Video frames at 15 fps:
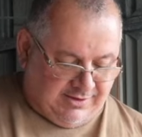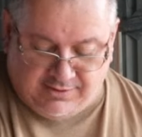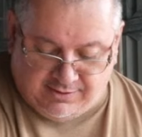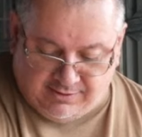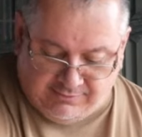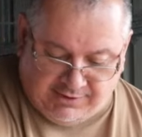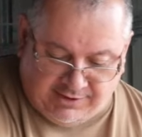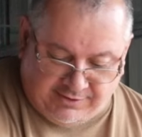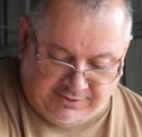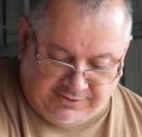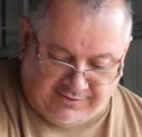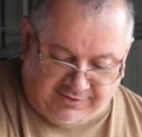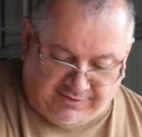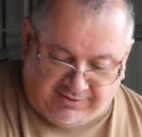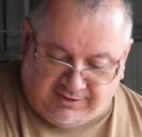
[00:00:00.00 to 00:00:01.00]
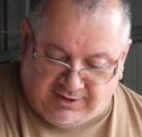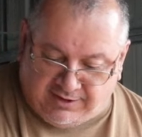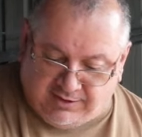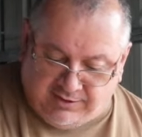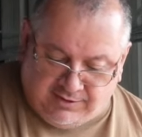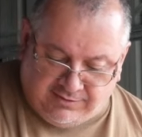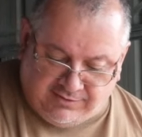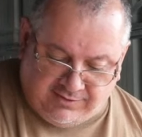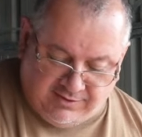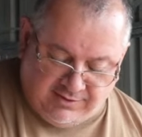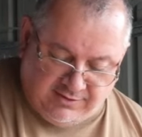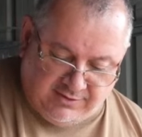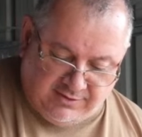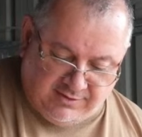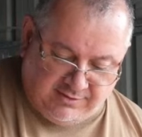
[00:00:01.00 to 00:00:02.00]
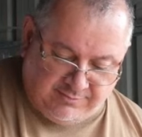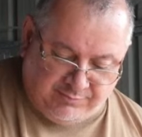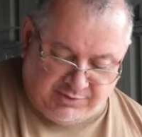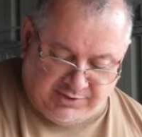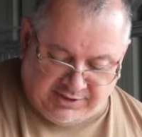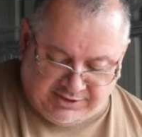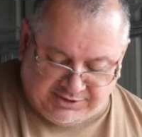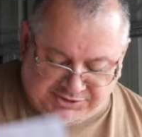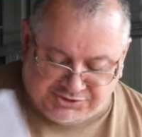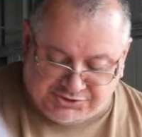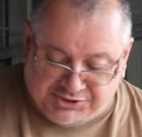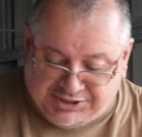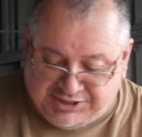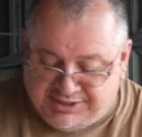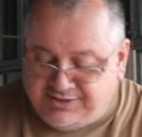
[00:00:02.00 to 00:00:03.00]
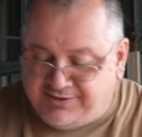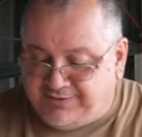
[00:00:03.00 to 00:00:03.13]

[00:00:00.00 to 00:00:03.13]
See, we got stickers, the obligatory